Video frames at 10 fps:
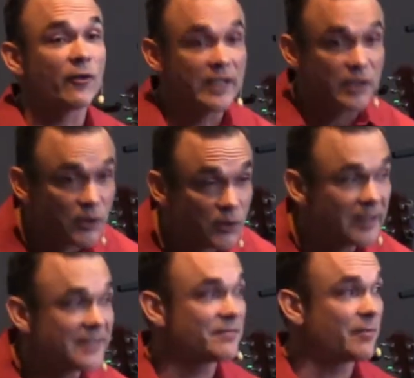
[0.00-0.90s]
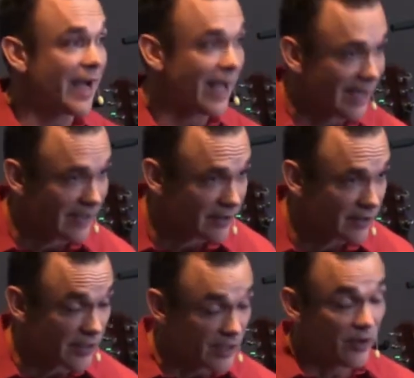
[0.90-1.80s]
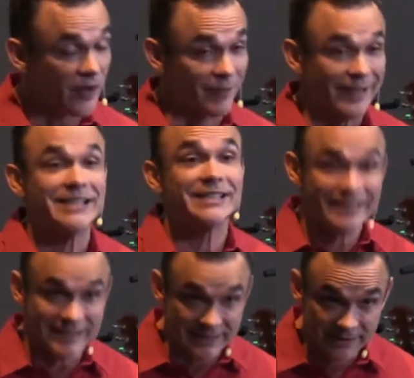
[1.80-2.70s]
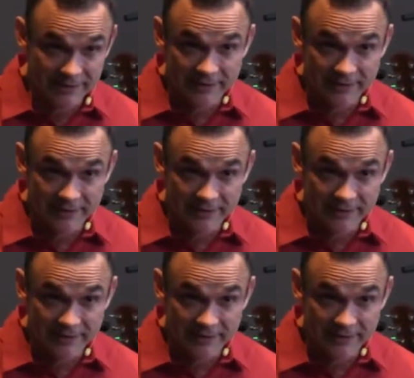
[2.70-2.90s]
renew his mind, or he could have, but he didn't.